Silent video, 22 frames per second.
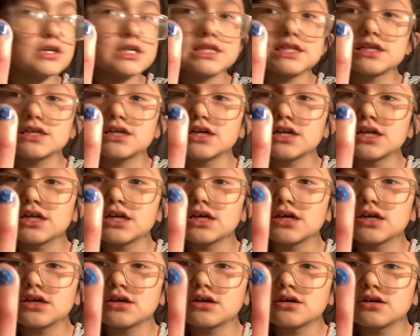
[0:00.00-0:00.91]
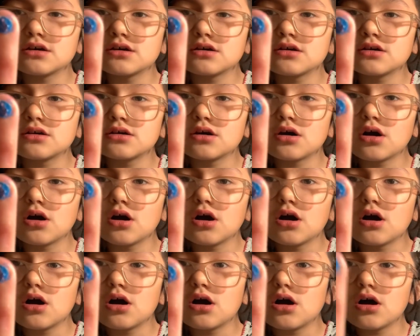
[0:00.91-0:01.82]
Is it good?
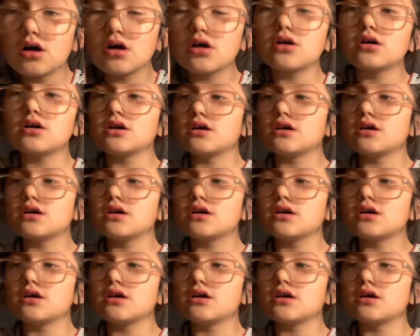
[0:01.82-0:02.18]
Oh,